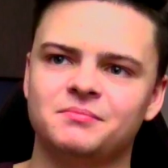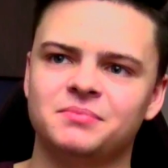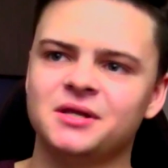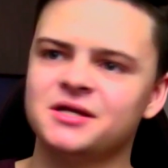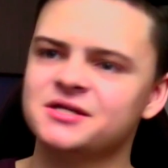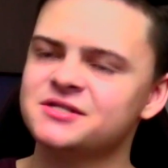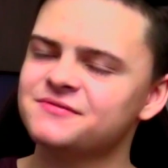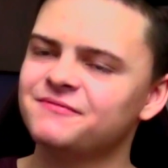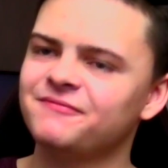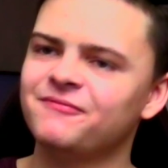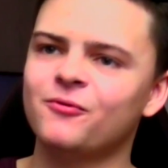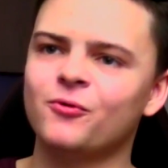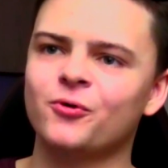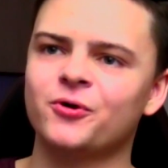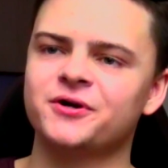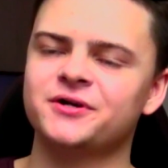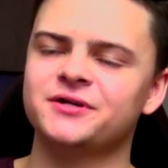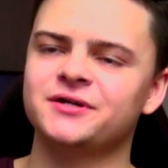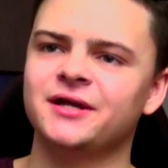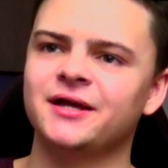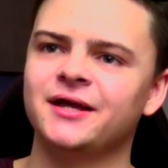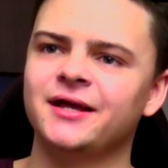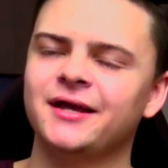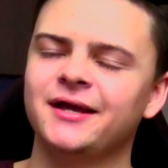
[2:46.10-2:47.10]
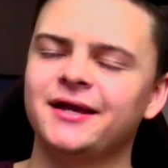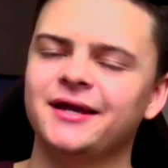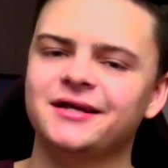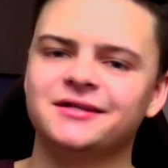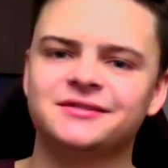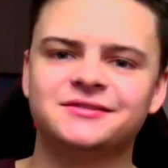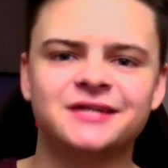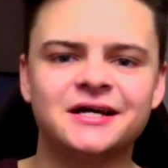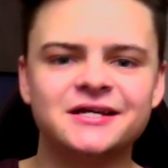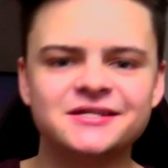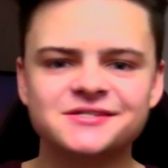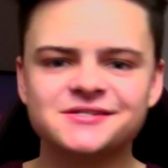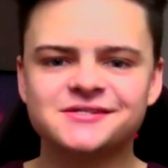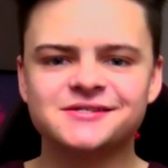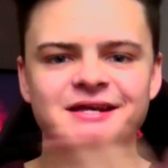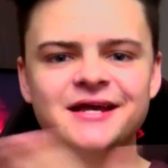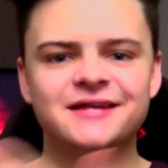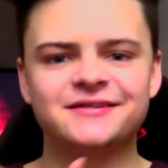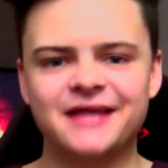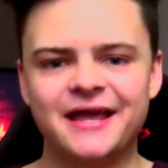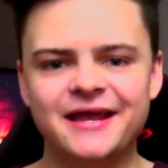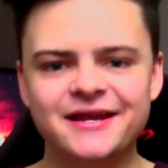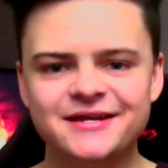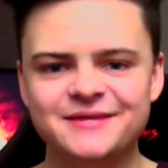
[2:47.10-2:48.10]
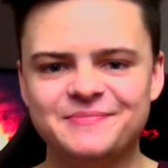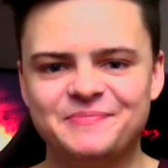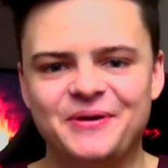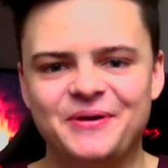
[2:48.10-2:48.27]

plus Fort... It doesn't get any